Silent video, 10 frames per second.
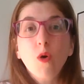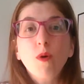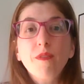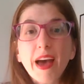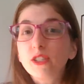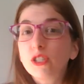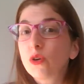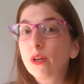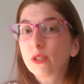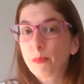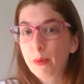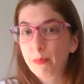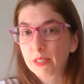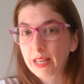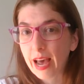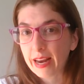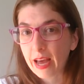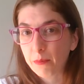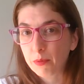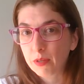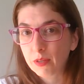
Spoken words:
We've had 200 people sign up